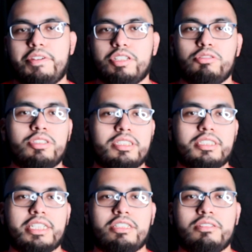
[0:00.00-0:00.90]
if you're new to
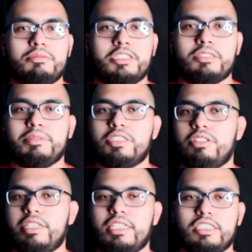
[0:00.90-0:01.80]
this channel, just be
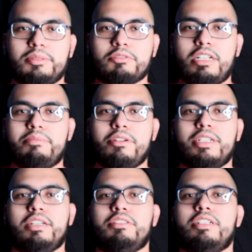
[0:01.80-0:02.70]
sure to hit the subscribe
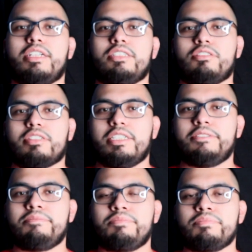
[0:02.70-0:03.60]
button down there, guys,
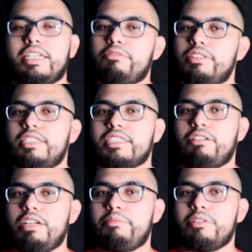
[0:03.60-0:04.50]
okay? And anyways, that's
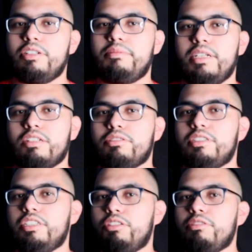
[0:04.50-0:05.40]
gonna wrap it up, and I'll
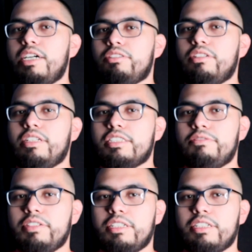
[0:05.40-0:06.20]
see you guys on the next